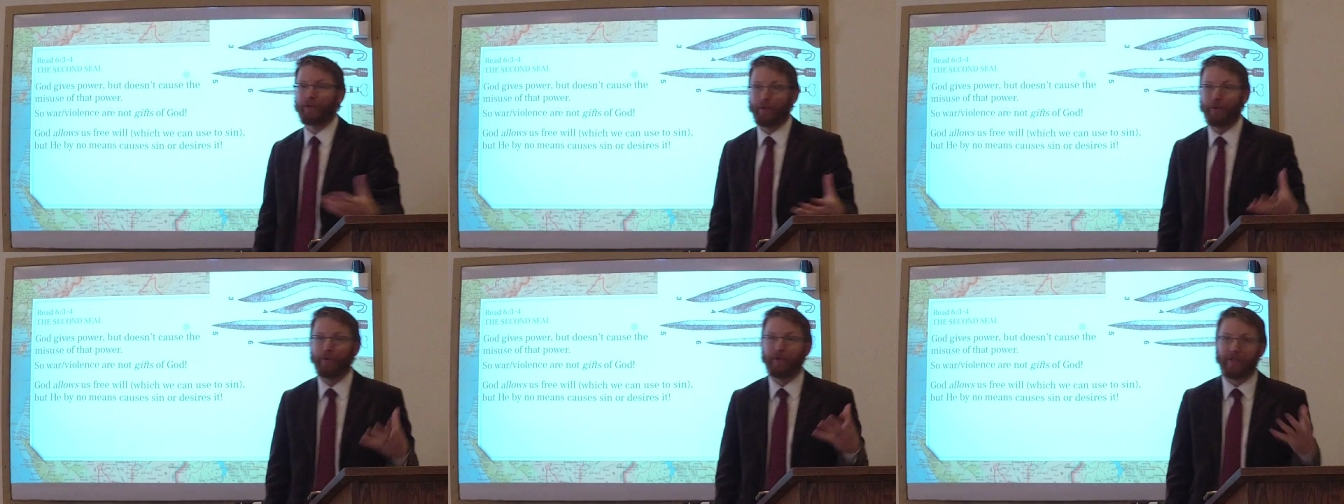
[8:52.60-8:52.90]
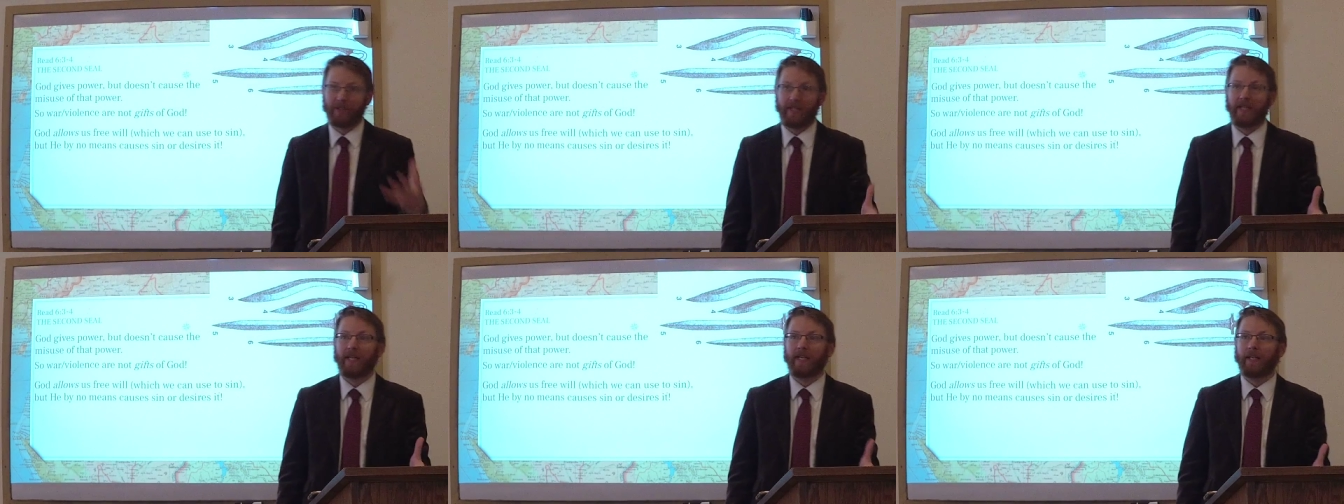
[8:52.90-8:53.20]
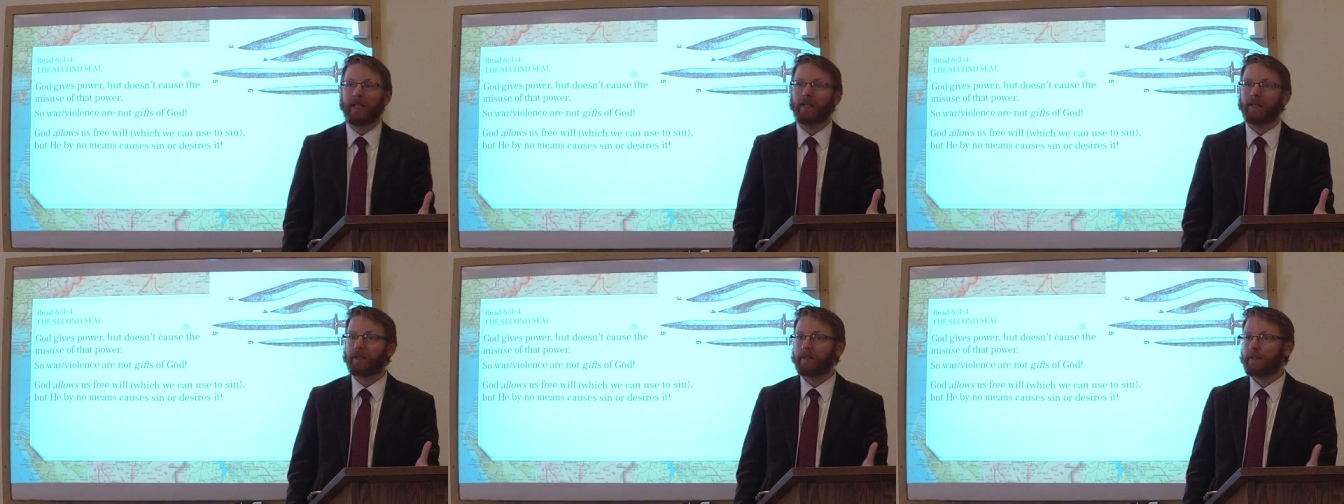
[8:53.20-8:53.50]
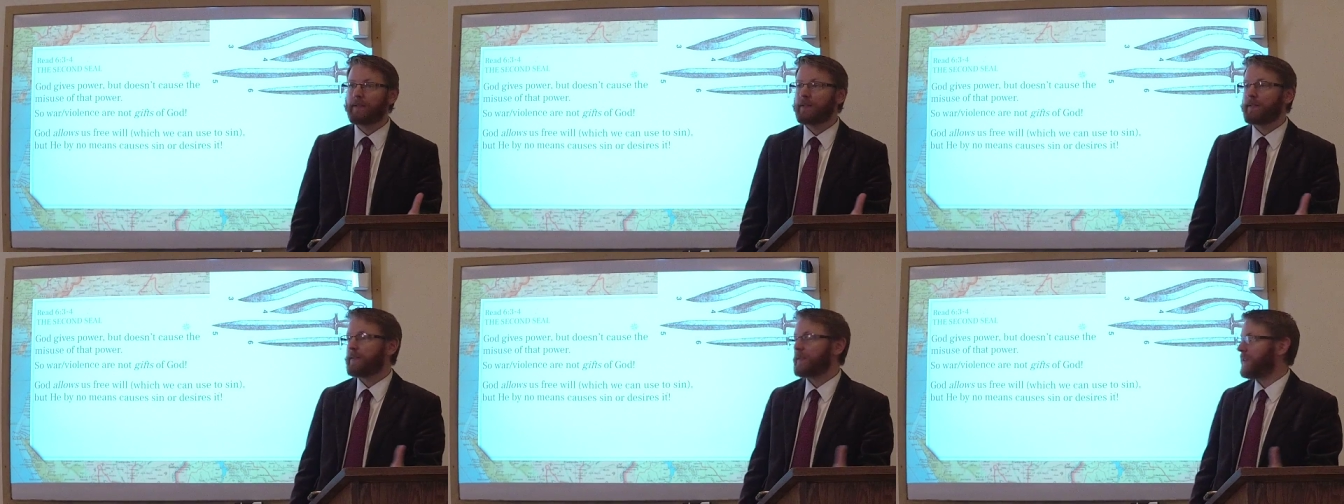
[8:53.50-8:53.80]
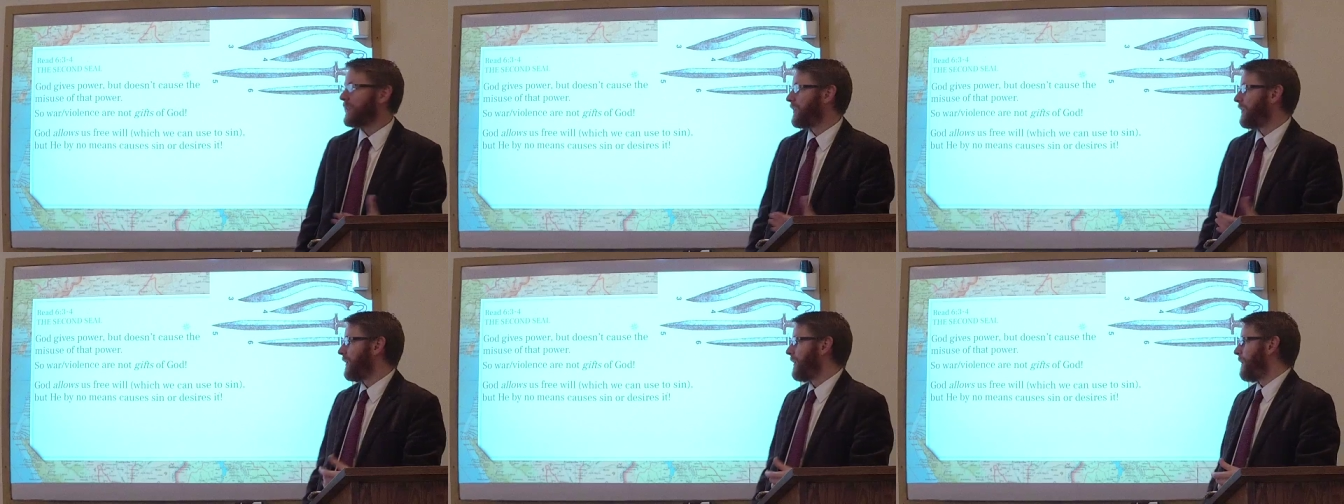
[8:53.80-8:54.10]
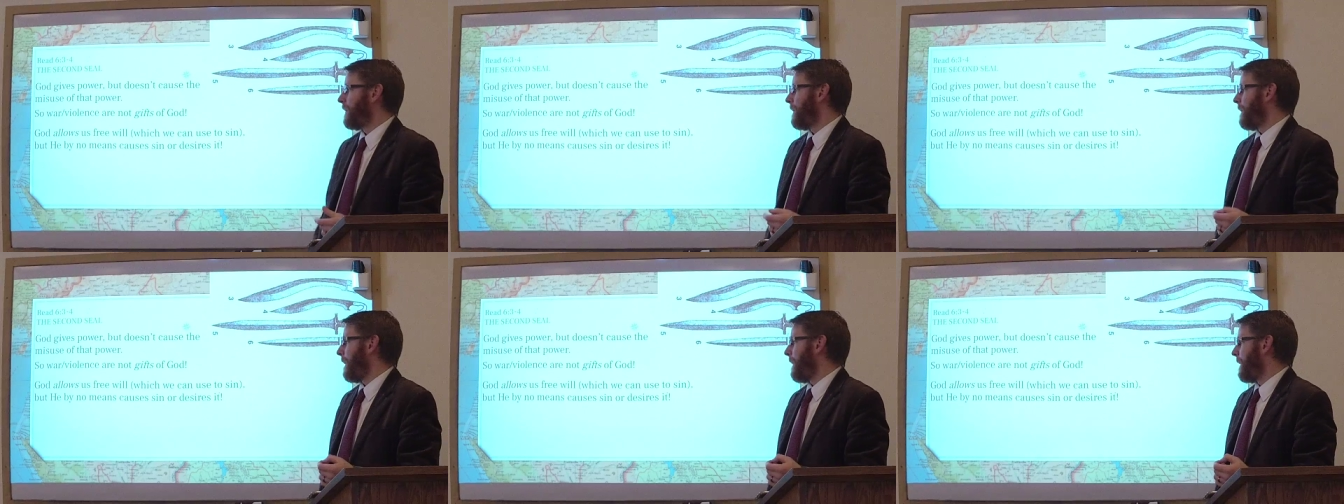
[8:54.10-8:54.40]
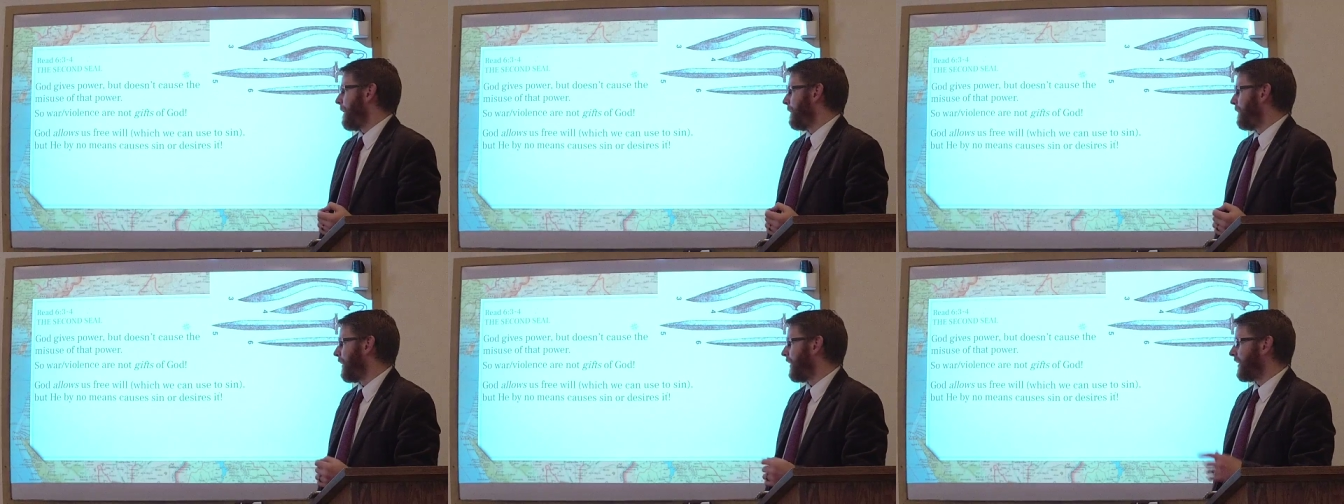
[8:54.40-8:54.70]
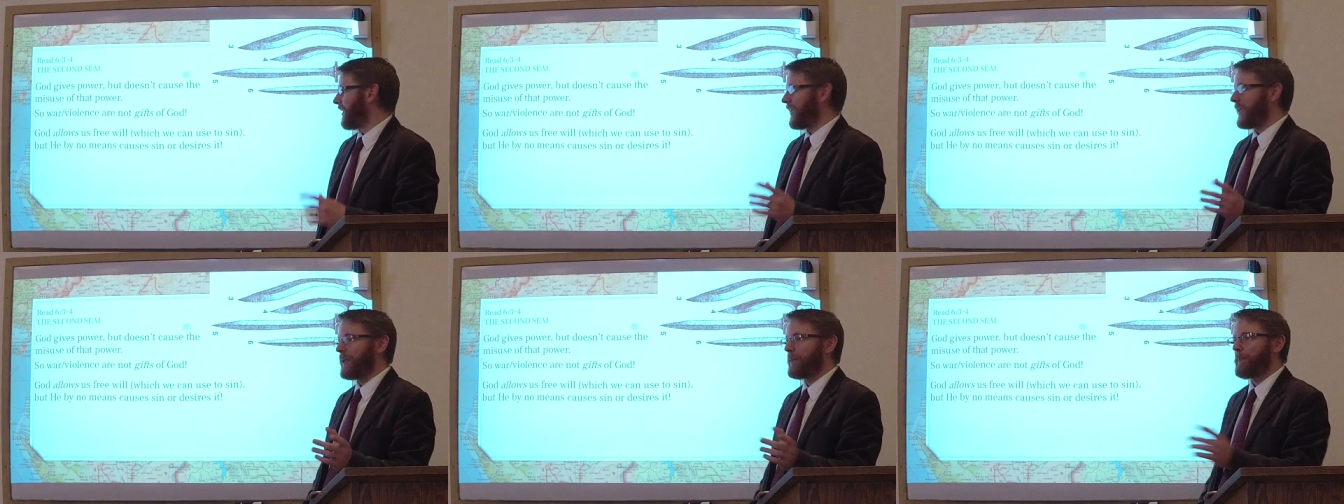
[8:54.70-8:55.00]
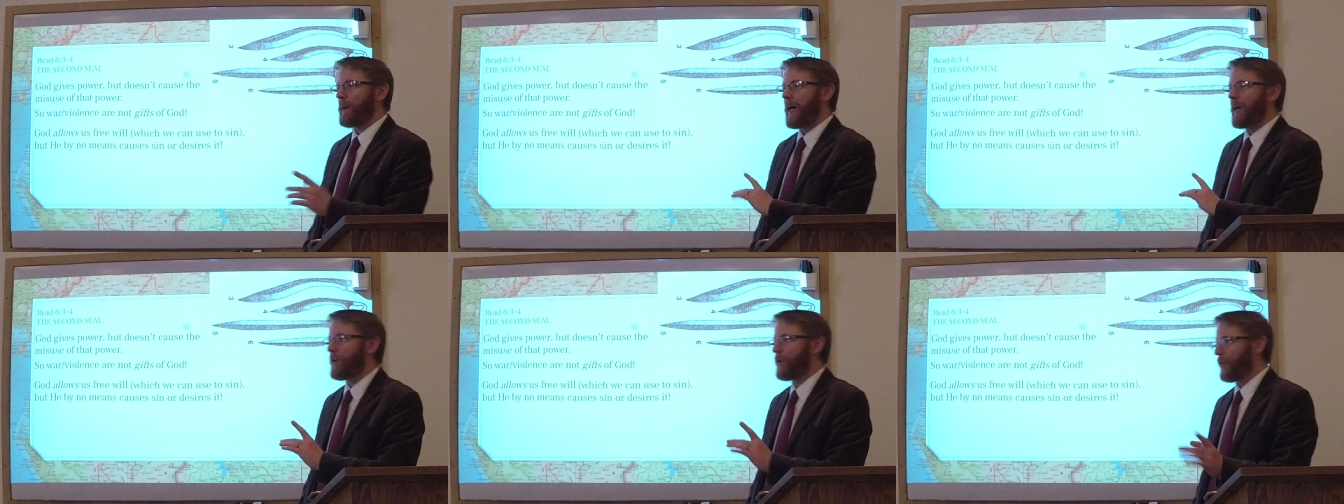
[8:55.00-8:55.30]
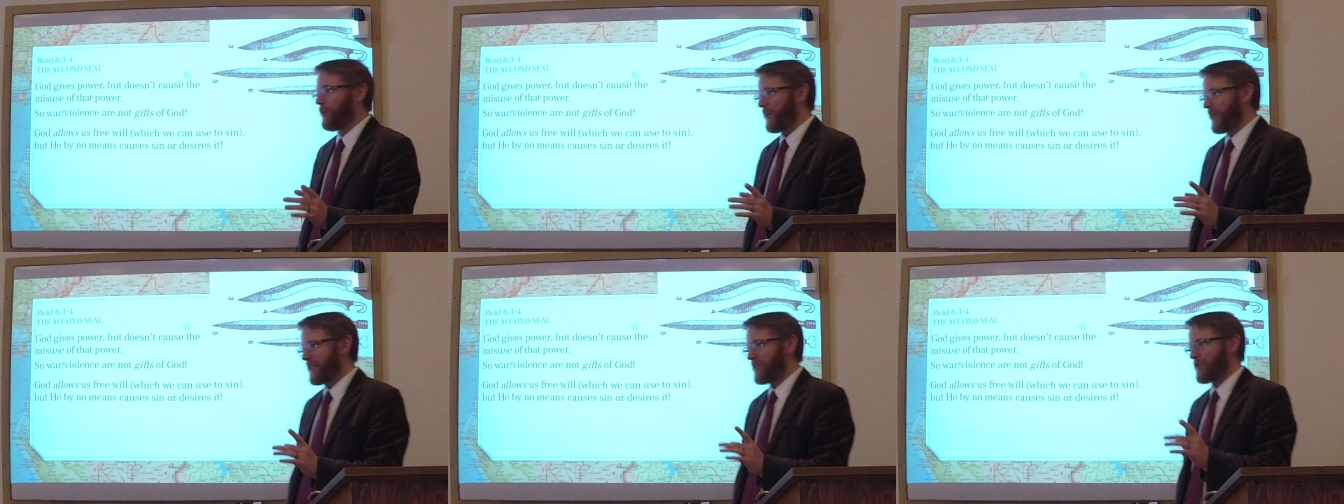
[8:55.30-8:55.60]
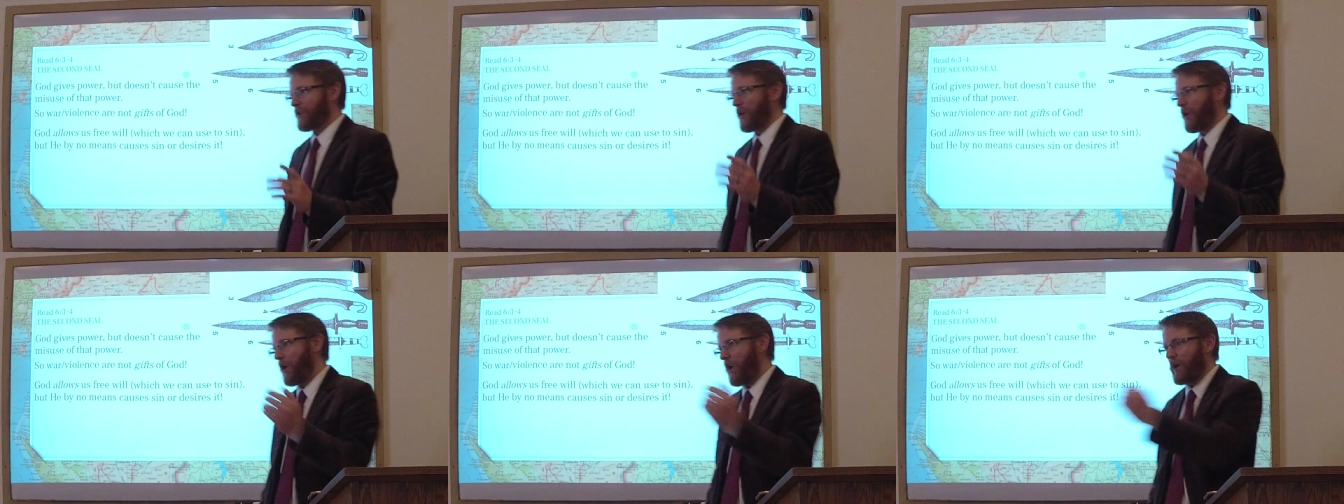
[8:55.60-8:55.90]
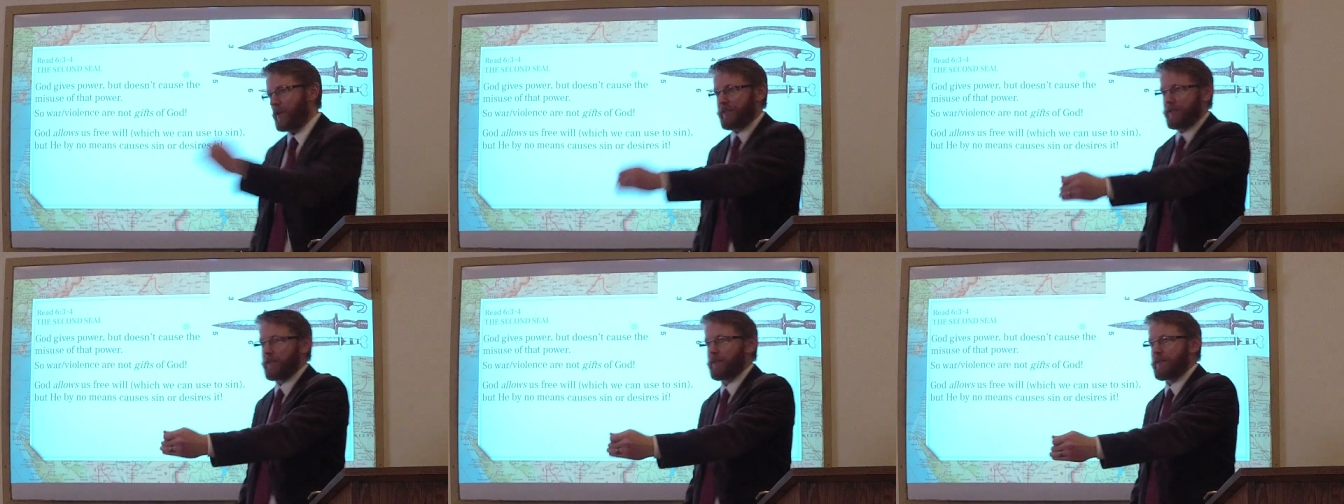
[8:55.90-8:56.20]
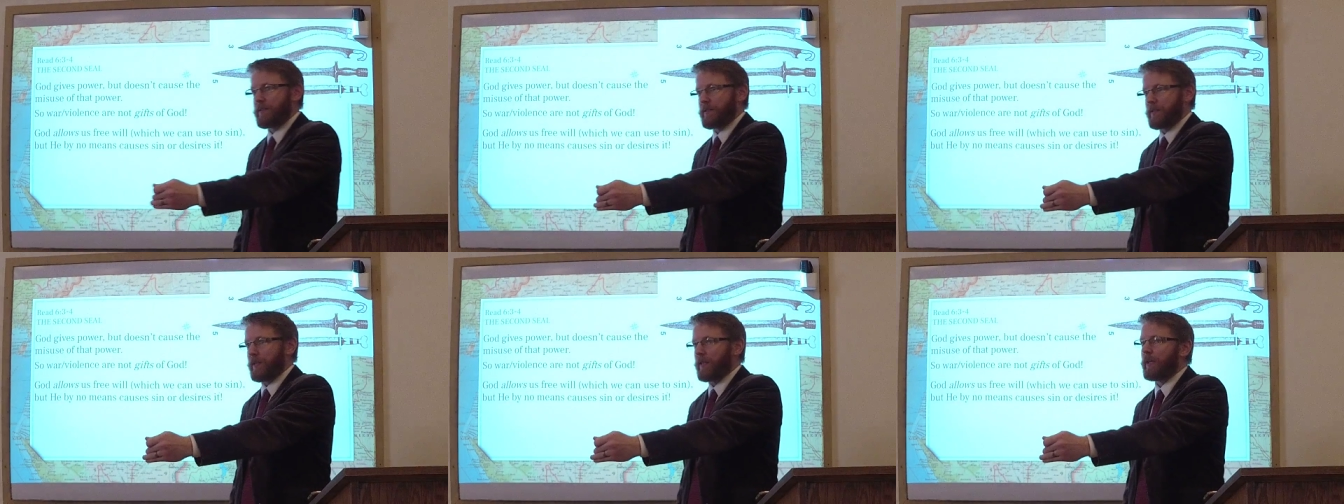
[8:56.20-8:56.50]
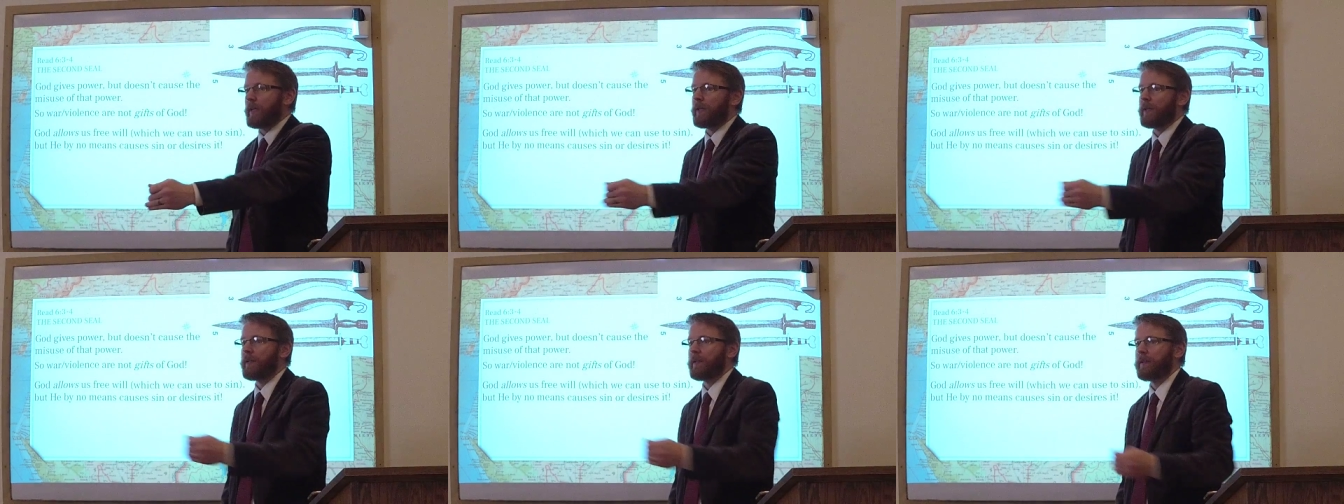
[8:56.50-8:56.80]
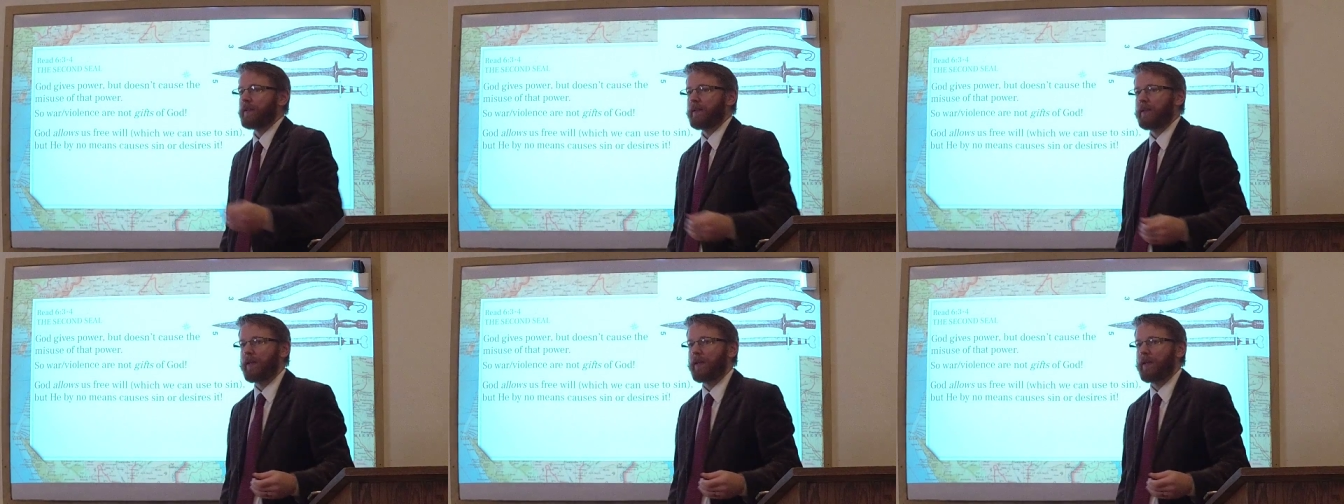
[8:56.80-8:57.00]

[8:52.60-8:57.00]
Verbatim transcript: to sin. But he by no means causes sin,